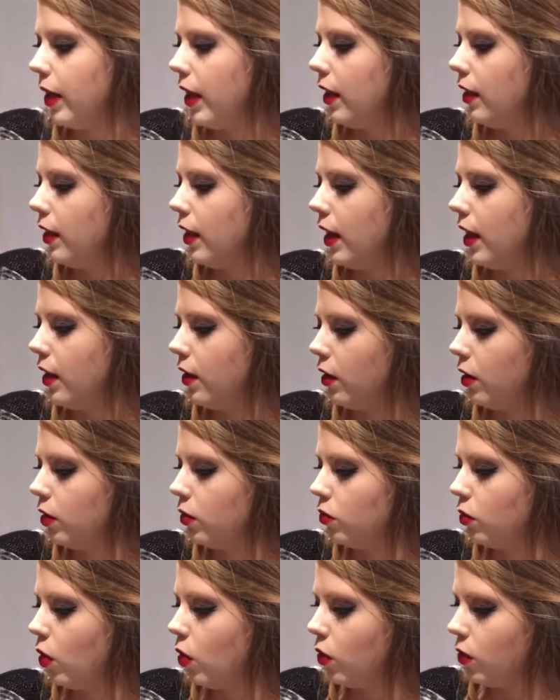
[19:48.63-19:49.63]
me, the
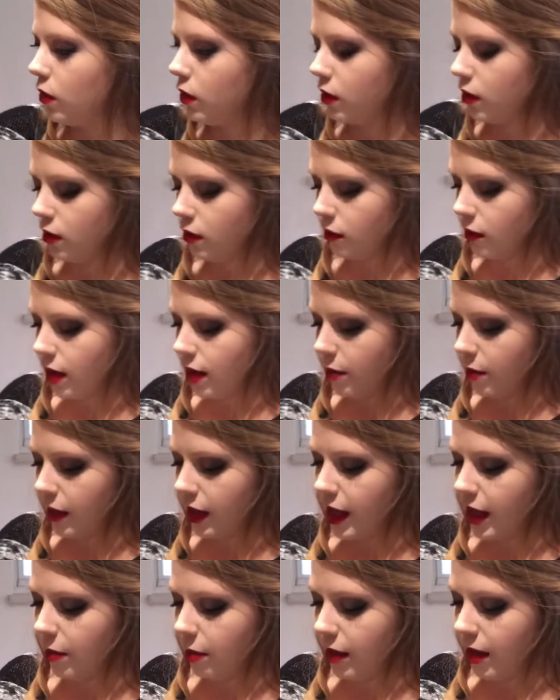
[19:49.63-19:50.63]
other rolls, and
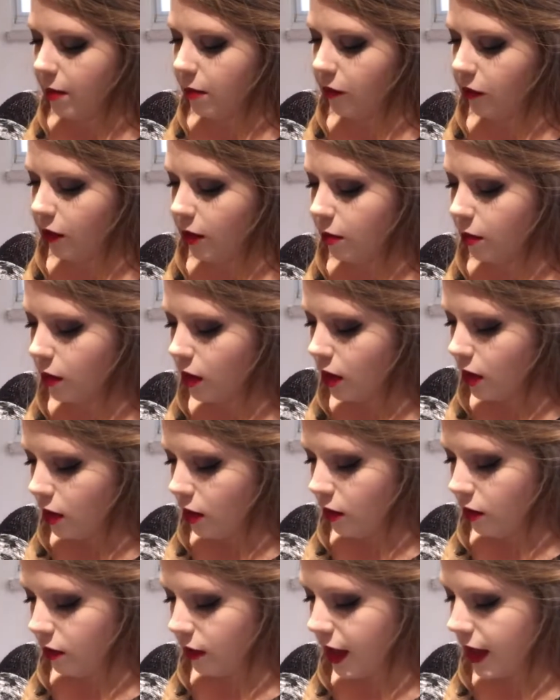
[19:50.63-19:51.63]
keep them from
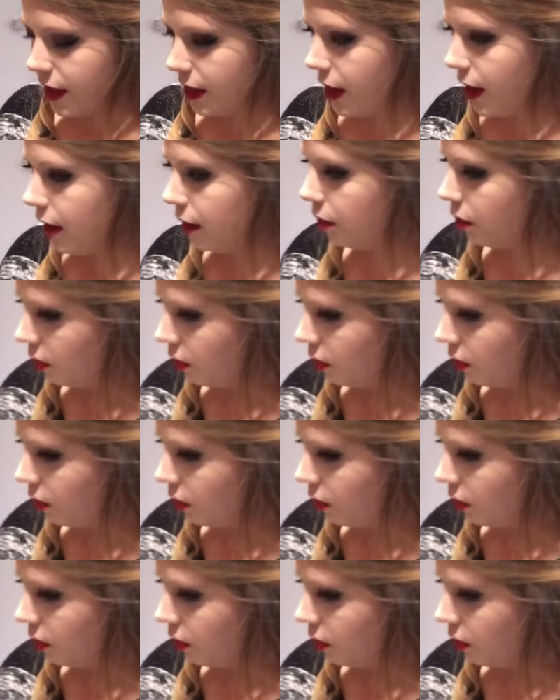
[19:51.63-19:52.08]
rising.